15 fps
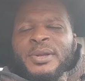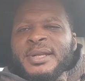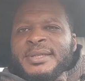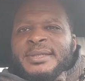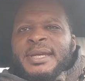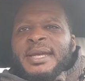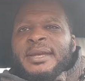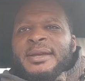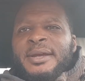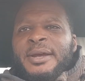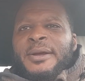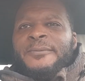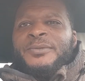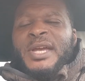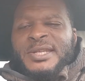to see.
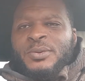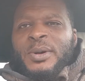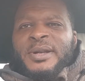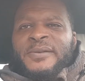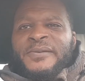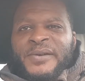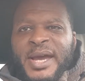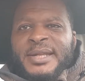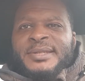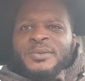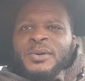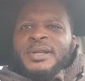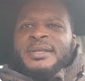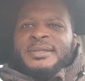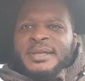That's what the fans
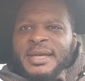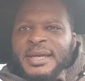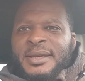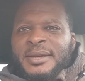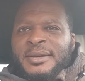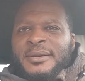want to see.